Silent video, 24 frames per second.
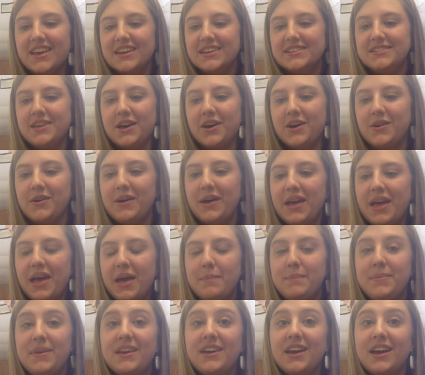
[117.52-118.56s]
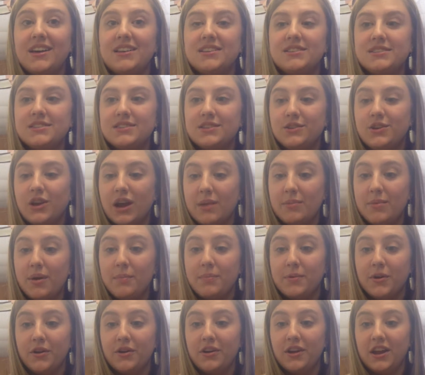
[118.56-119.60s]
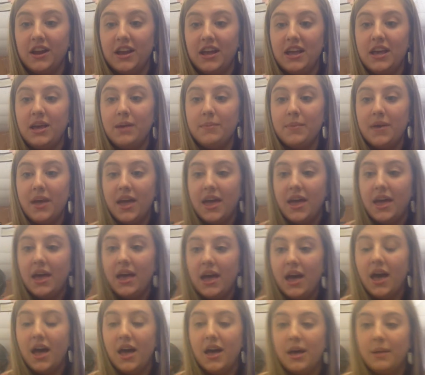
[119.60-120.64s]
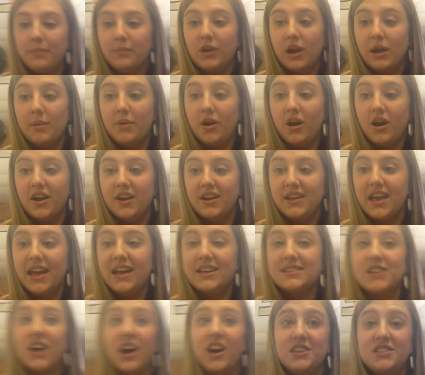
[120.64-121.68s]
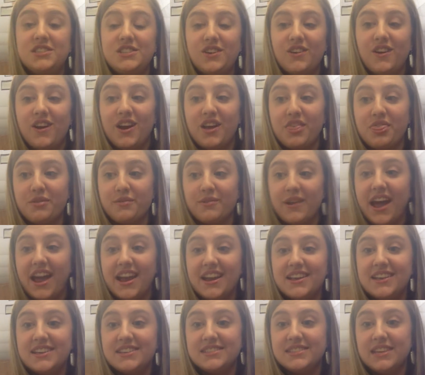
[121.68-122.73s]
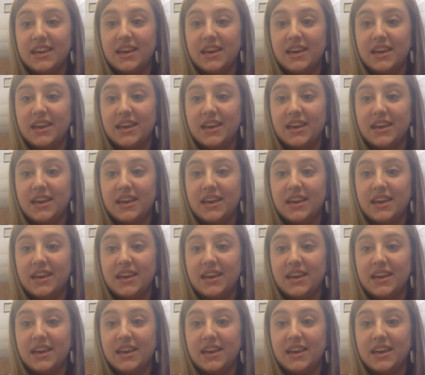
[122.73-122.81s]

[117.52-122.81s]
So because Grandma broke her hip, Grandma already has osteoarthritis.